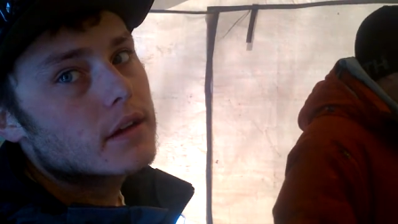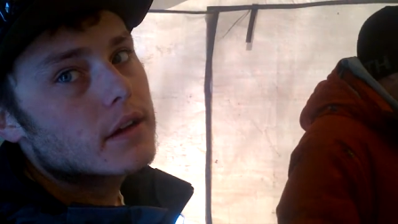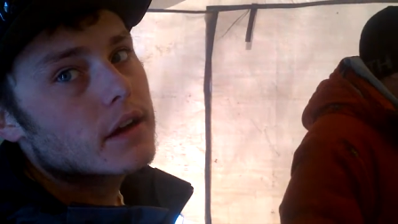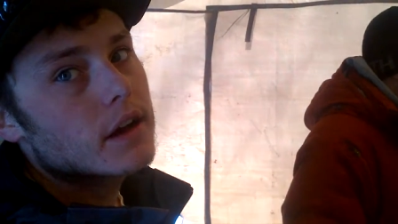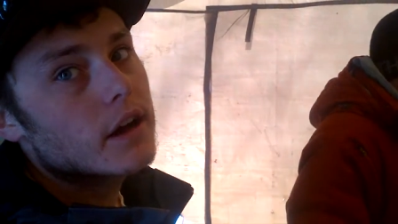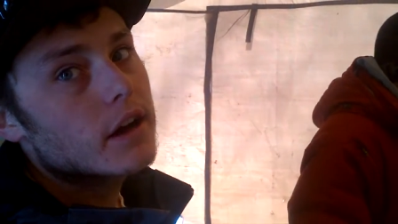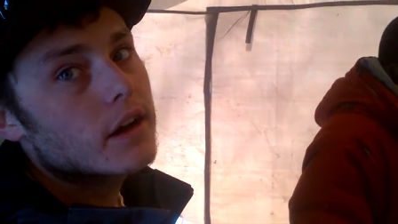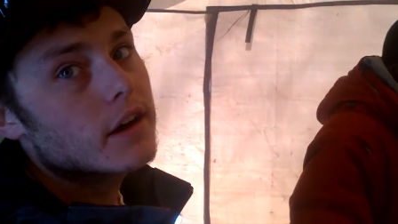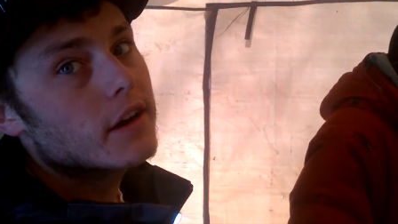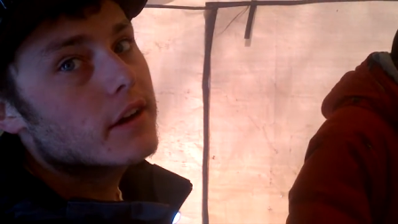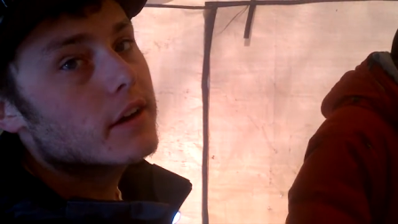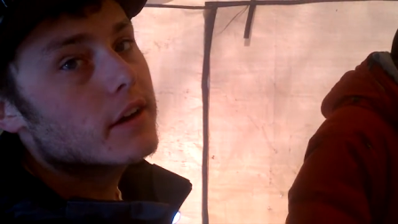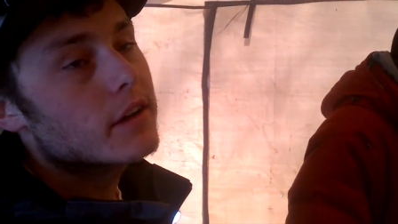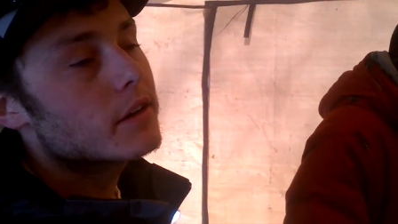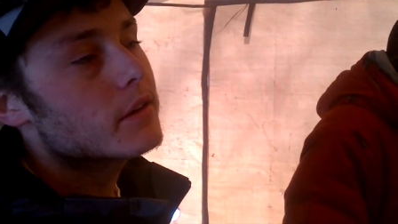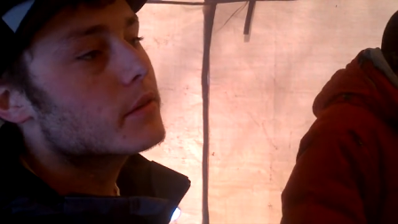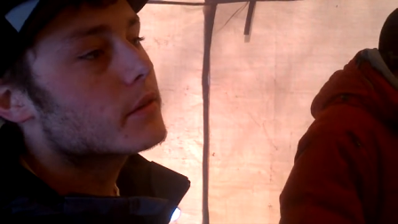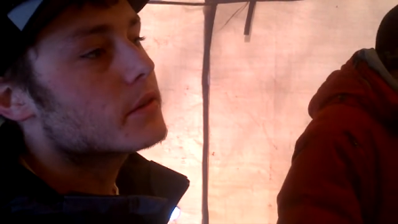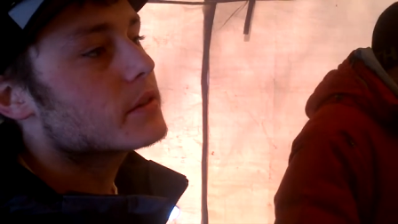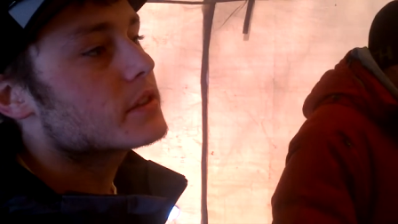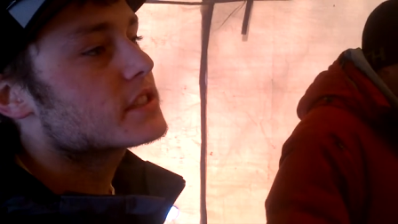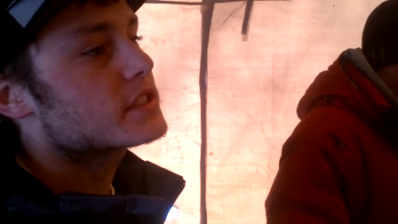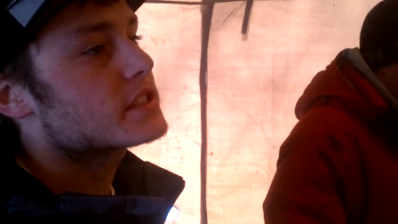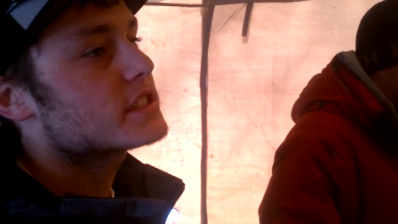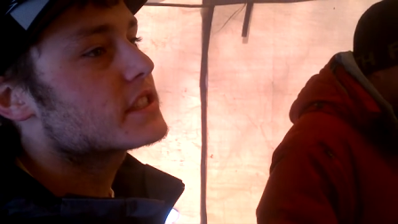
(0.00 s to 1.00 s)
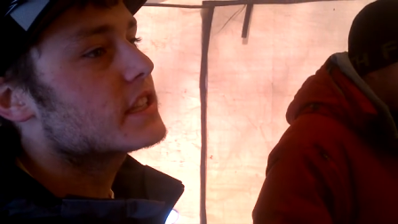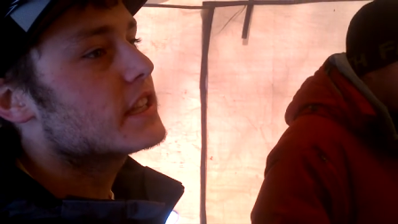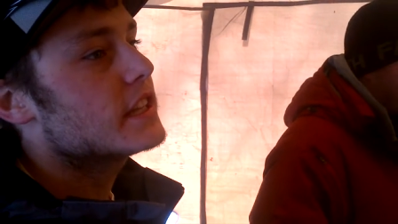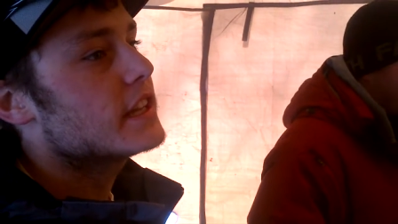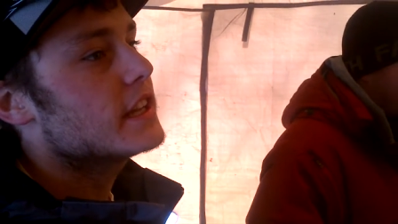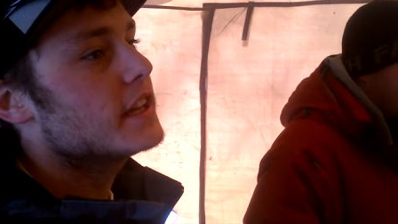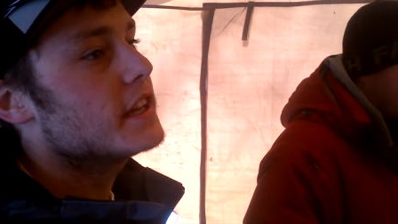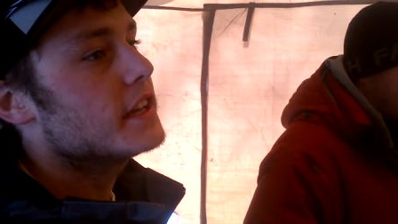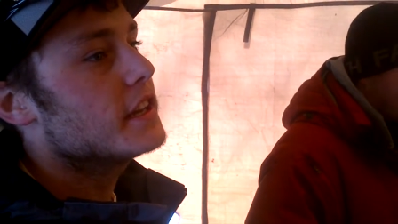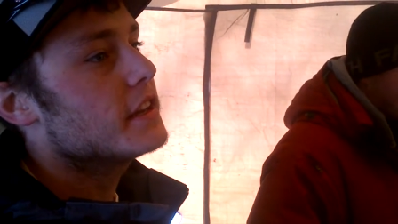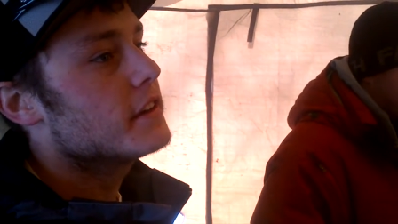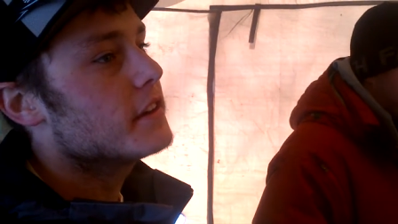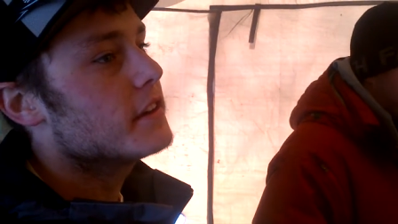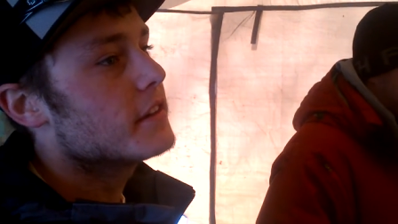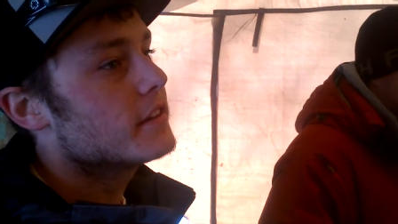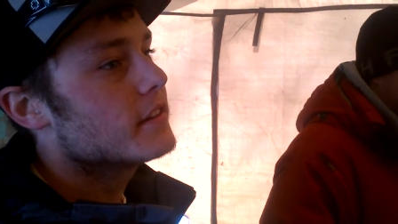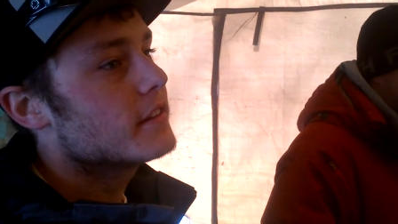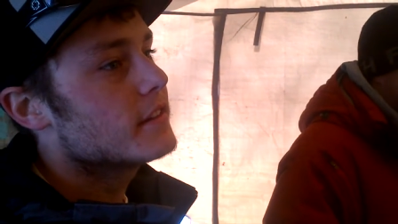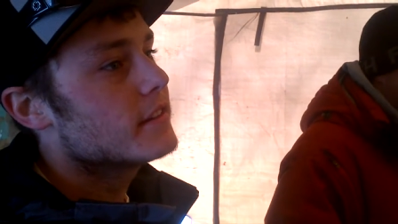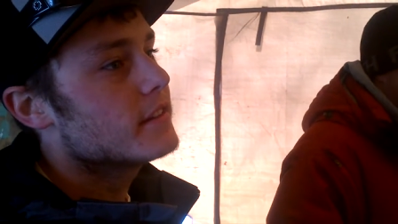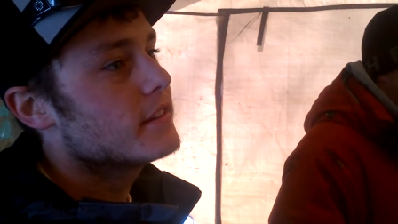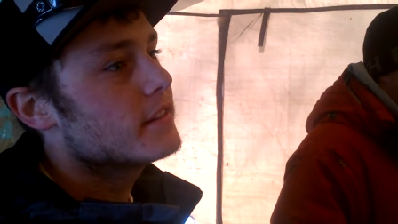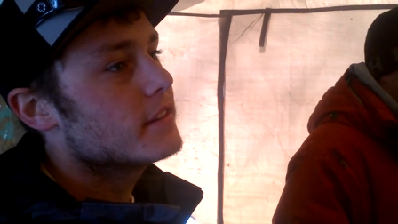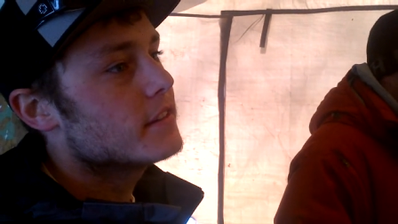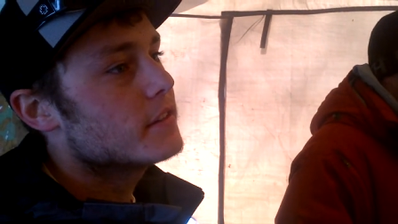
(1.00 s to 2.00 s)
Zone 5.
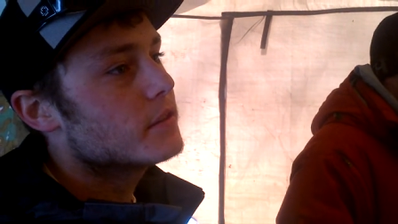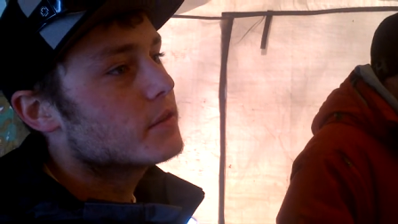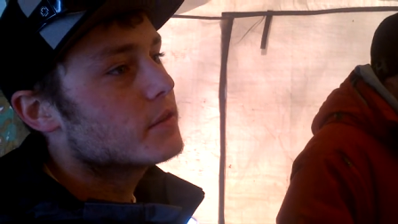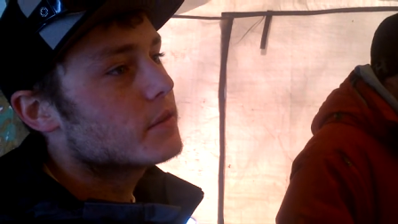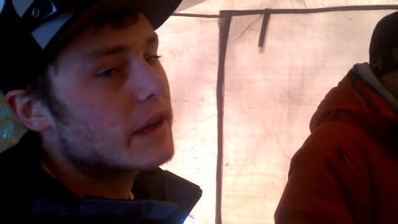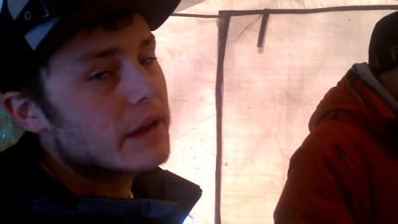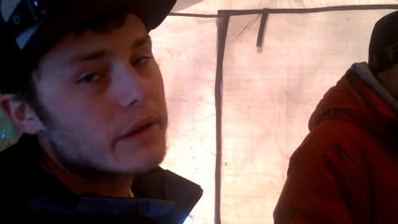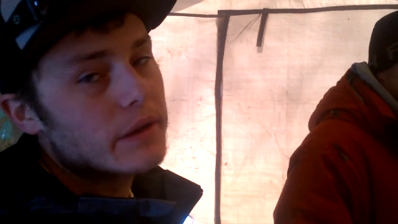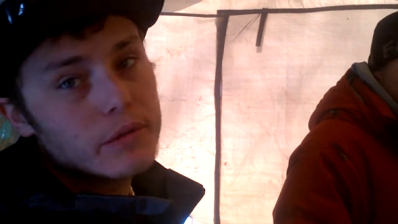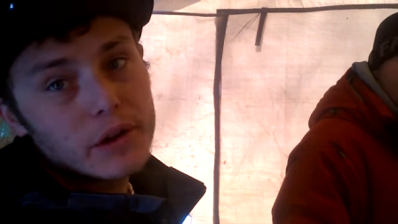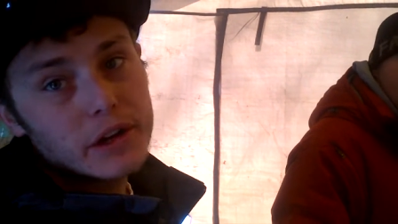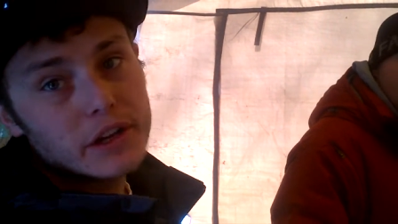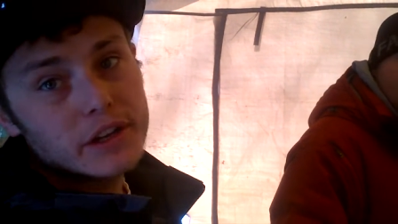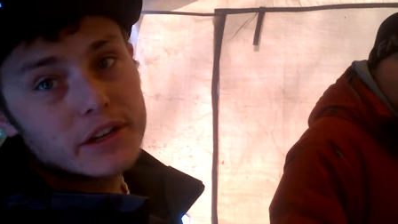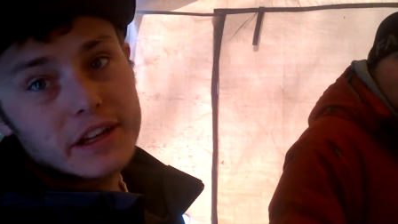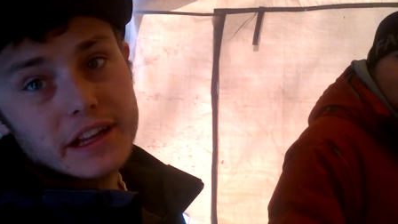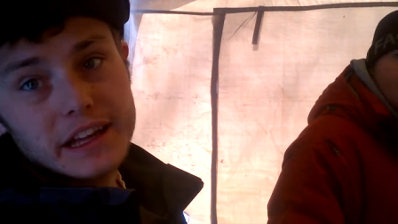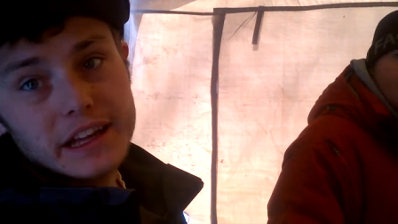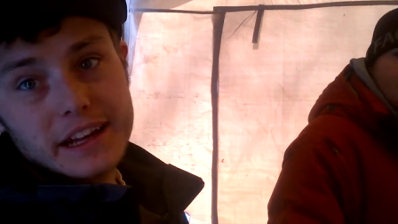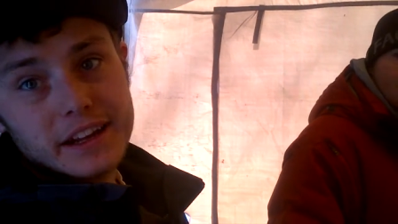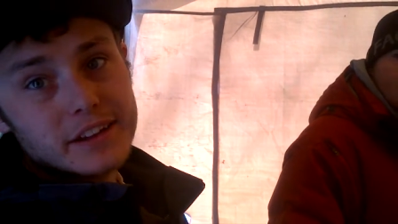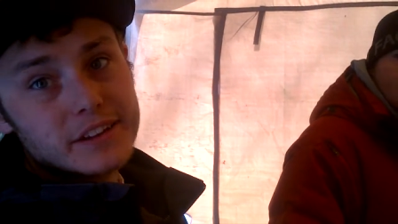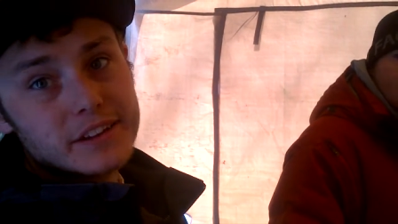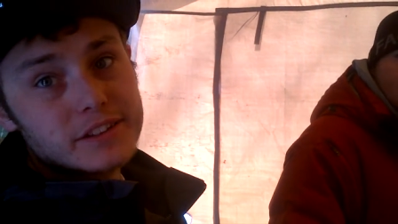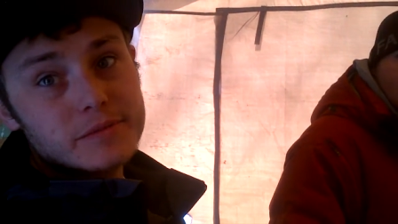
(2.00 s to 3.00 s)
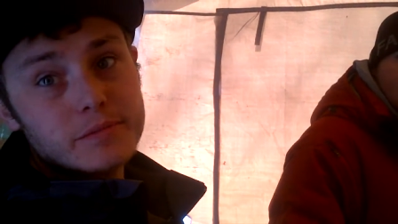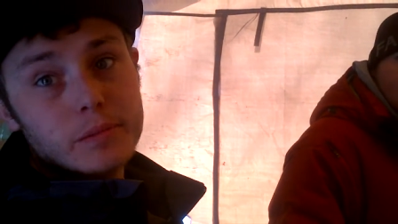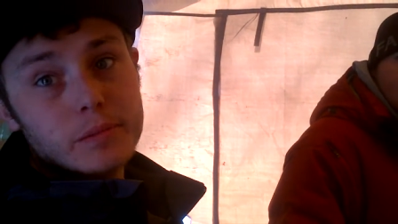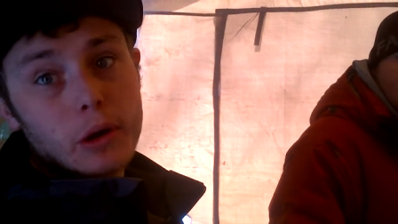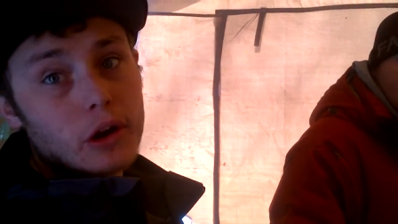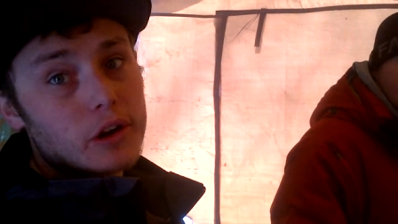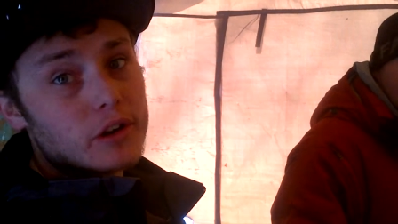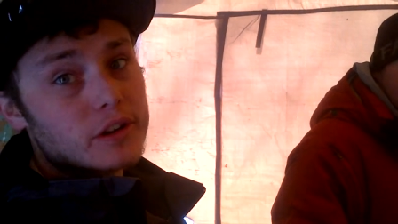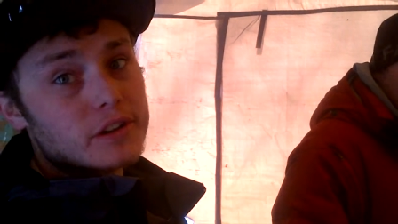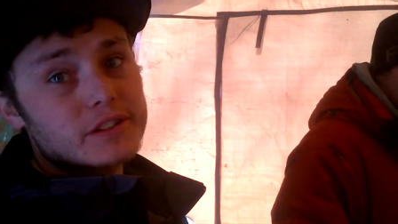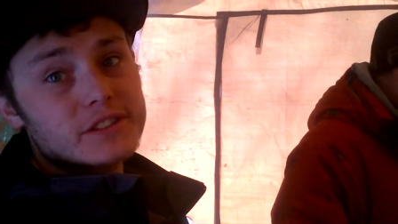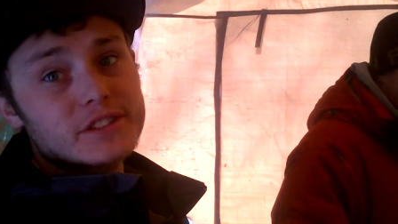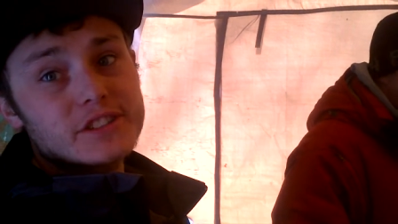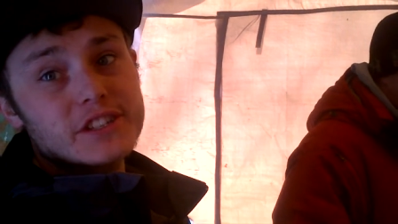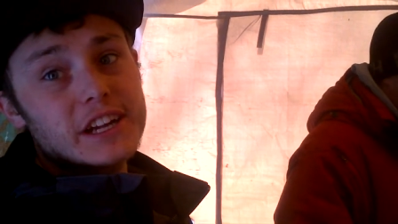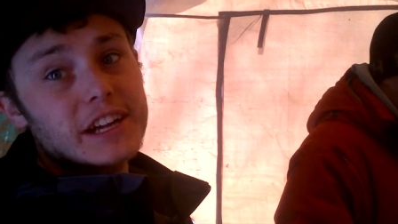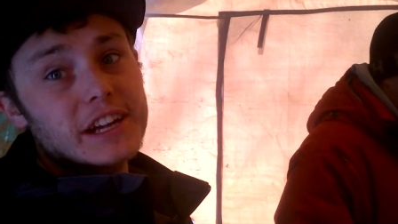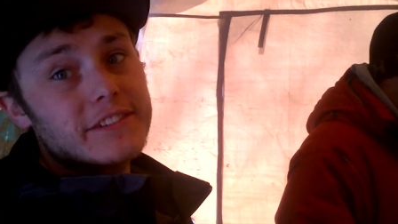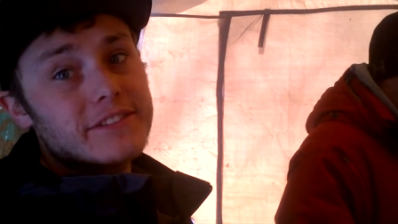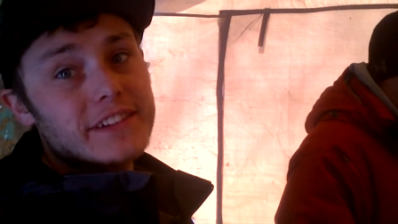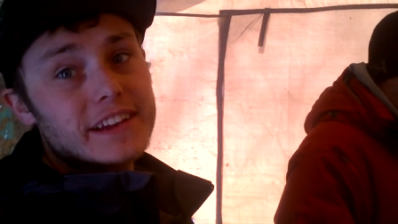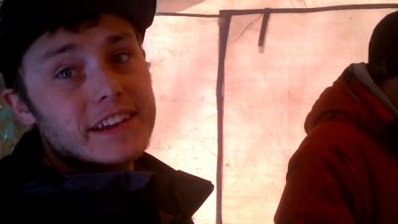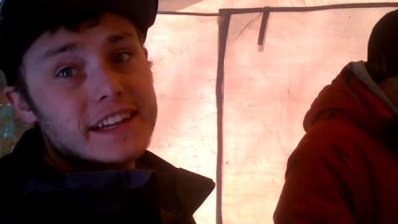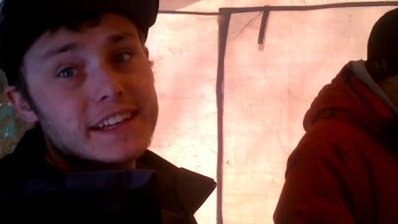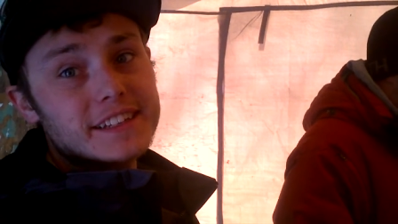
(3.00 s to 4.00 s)
Like what? Like bark
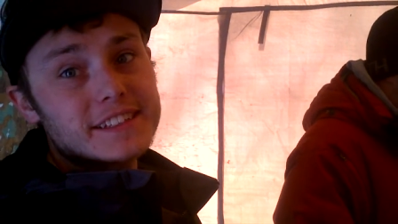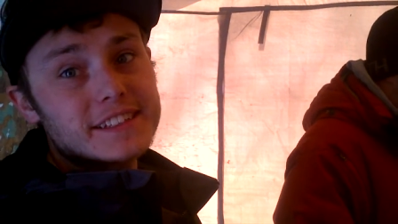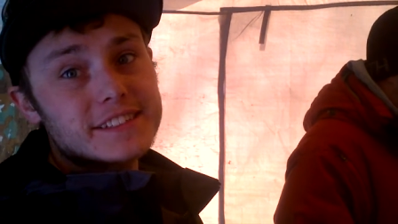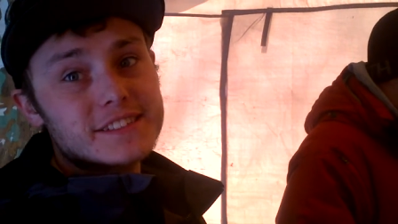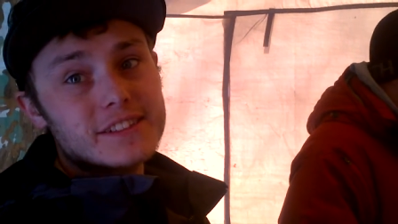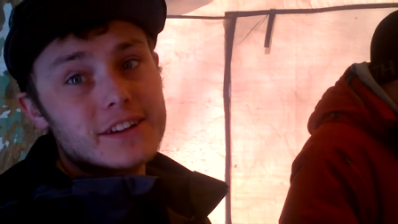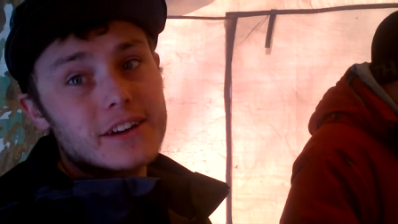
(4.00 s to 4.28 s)
shavings?